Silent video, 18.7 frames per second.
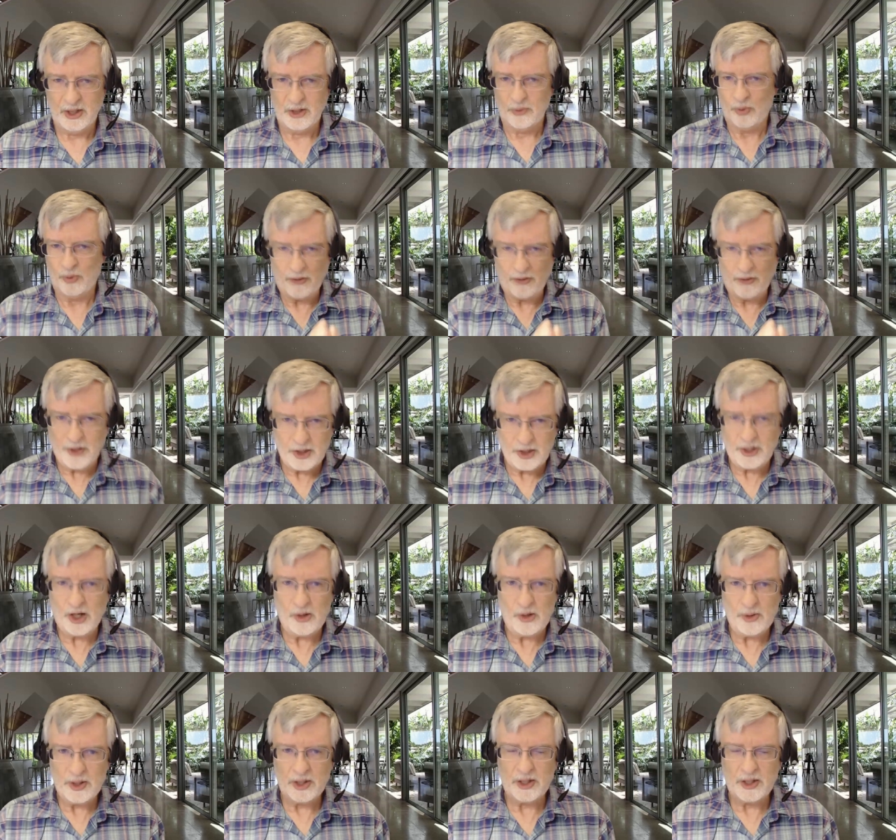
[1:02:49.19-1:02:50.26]
Wherever you
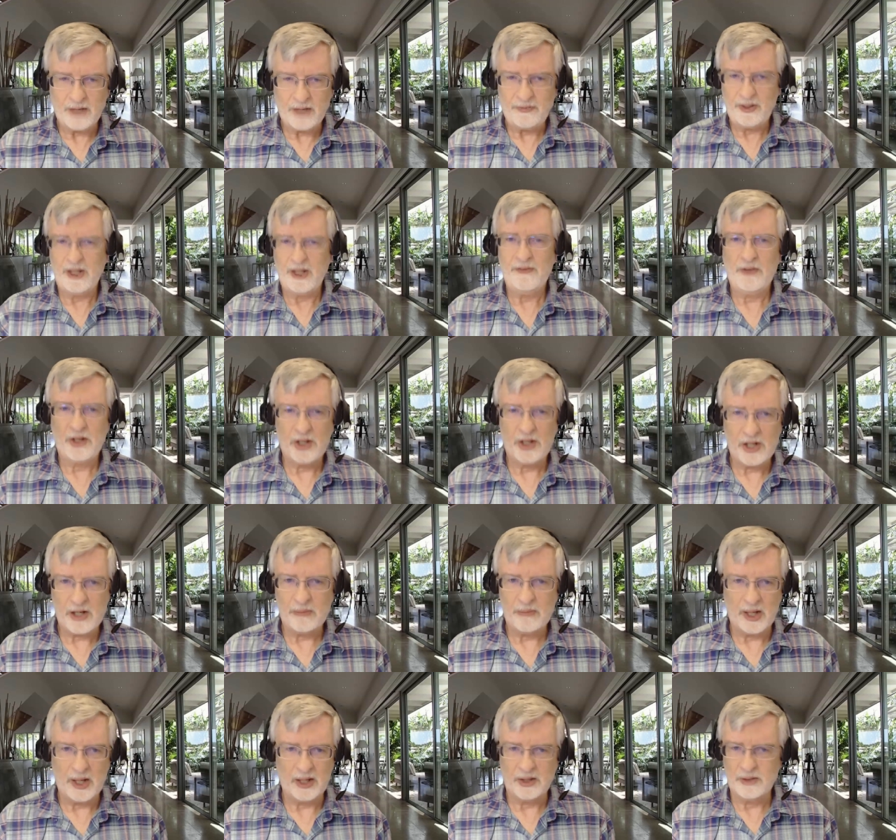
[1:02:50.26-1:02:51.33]
go in life, you have your
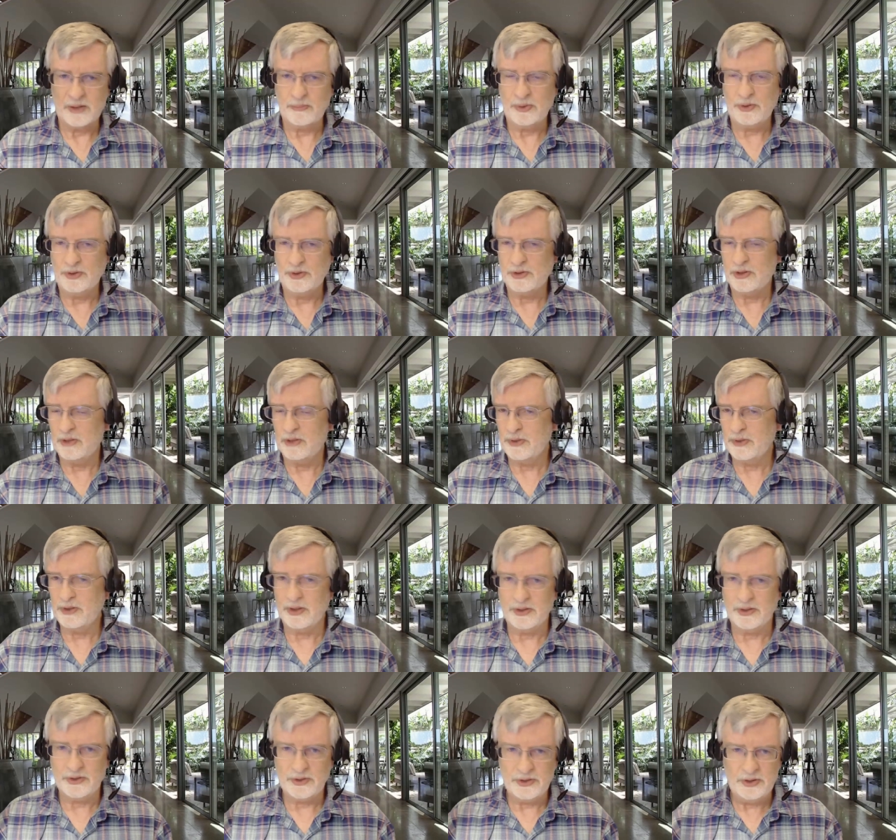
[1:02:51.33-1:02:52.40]
combat boots on
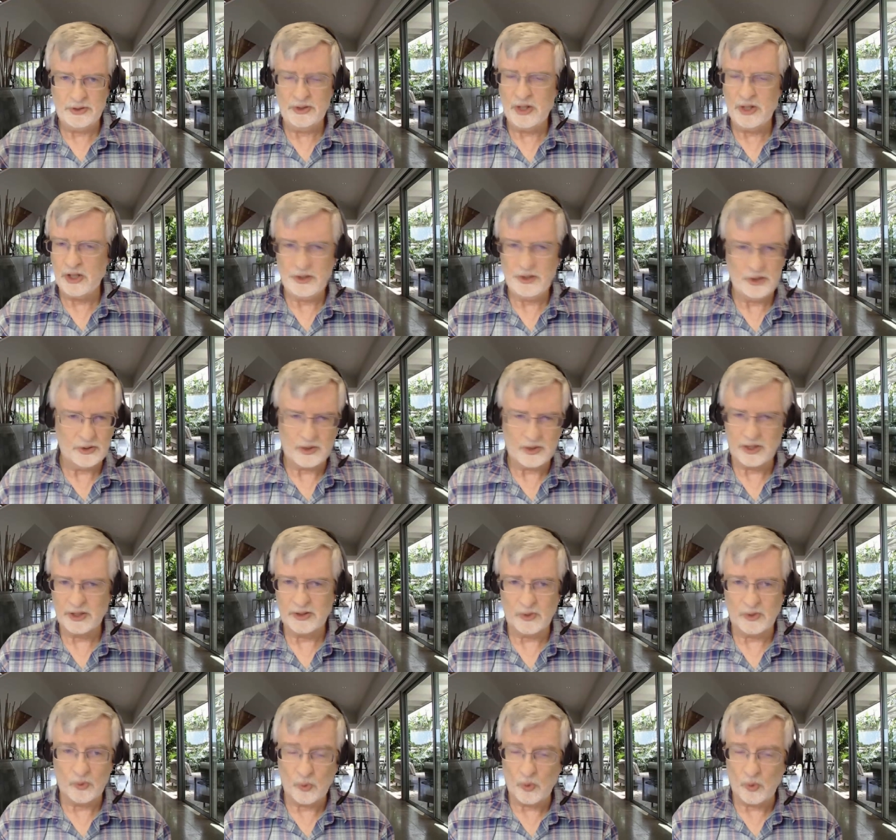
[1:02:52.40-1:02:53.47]
because you know you are in
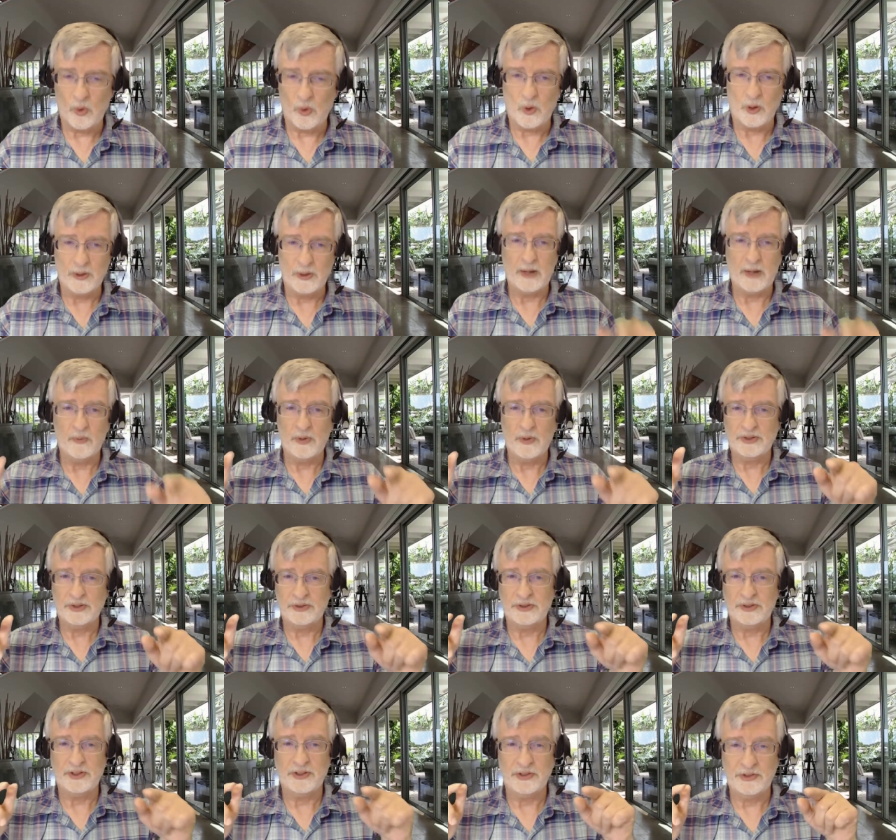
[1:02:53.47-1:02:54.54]
a war that wants
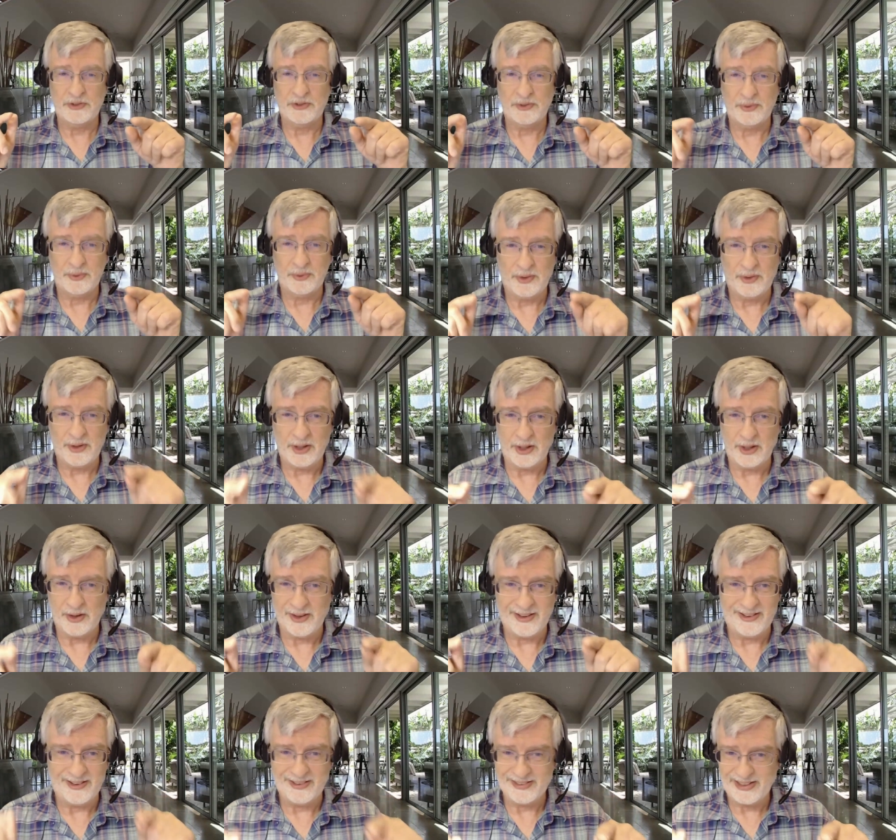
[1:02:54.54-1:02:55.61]
you to destroy
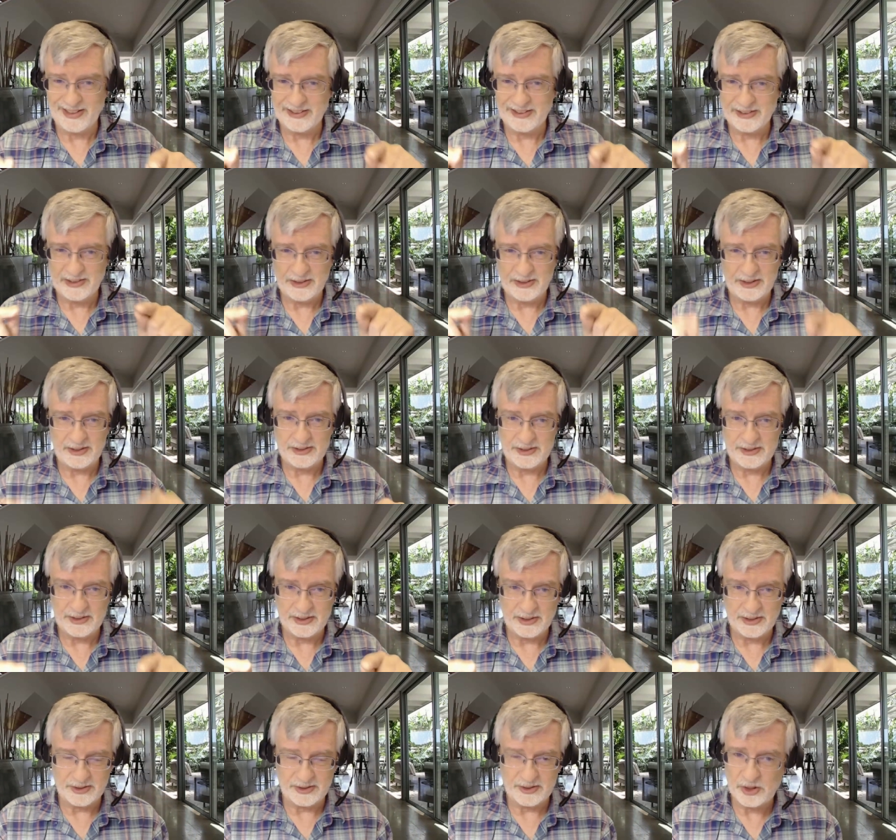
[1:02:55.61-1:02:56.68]
all that is decent
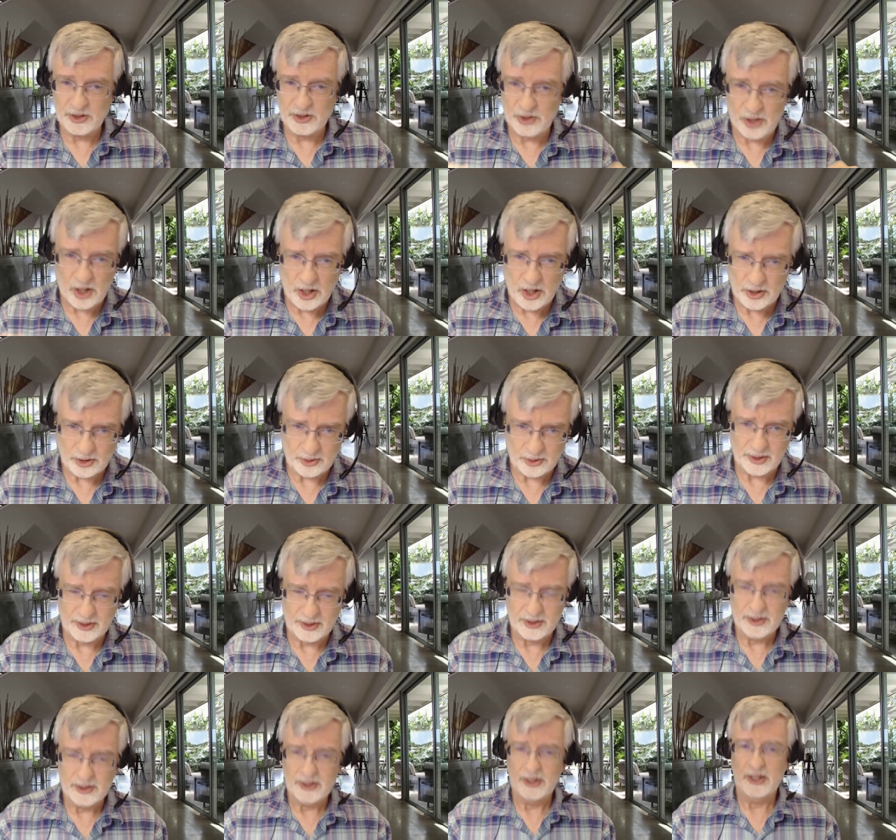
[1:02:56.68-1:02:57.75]
and good and alter it
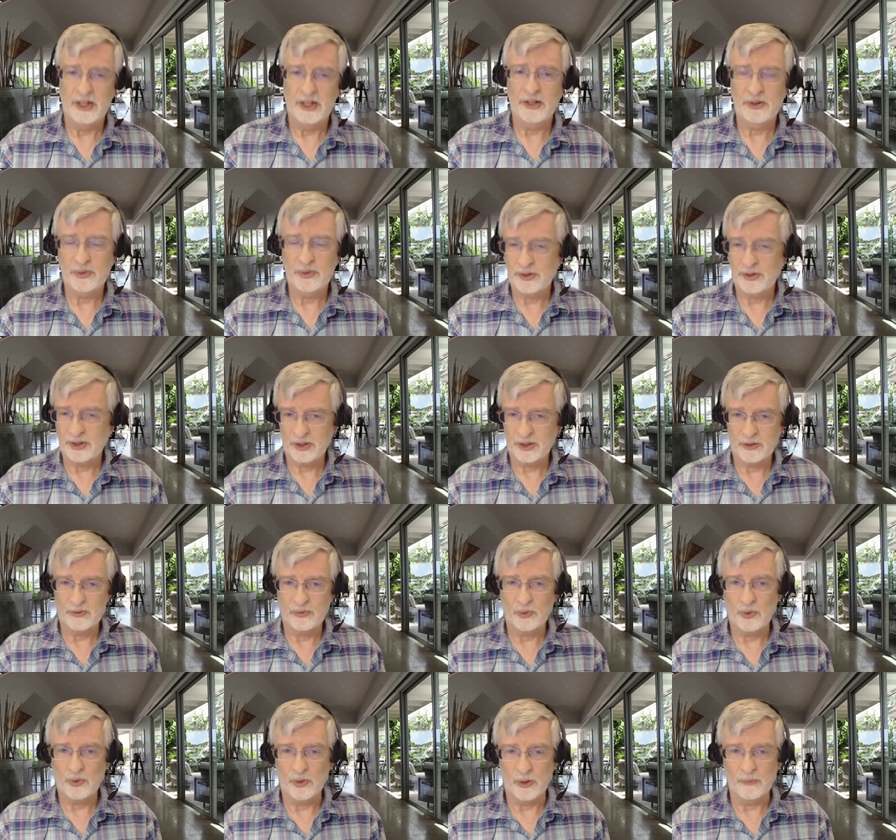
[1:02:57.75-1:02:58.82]
into another
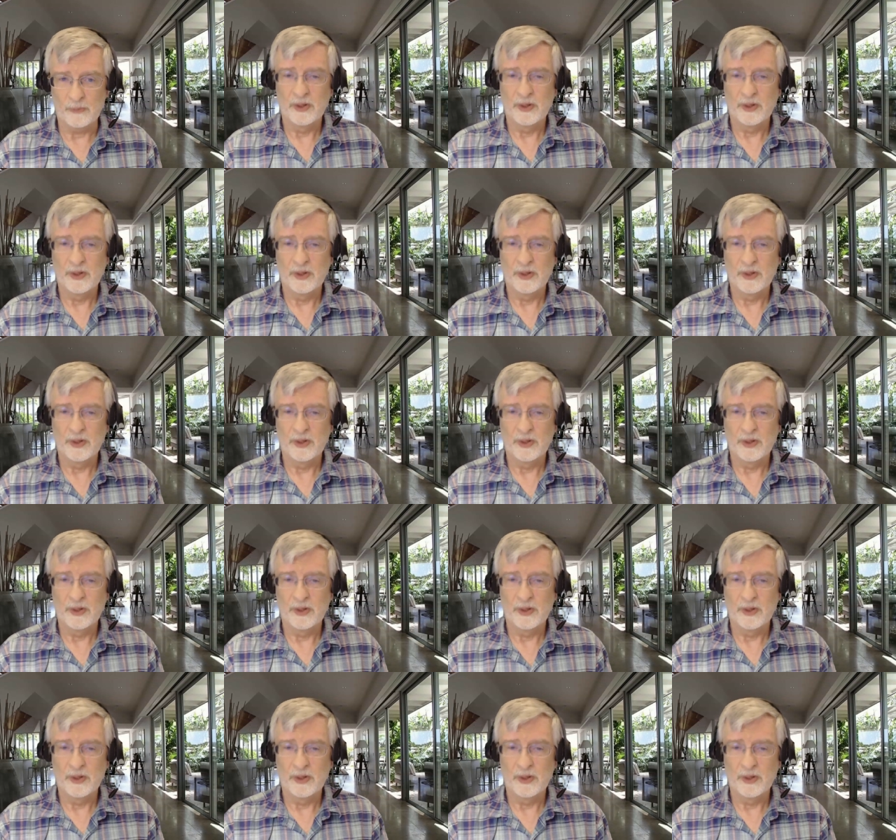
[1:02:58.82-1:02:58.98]
form.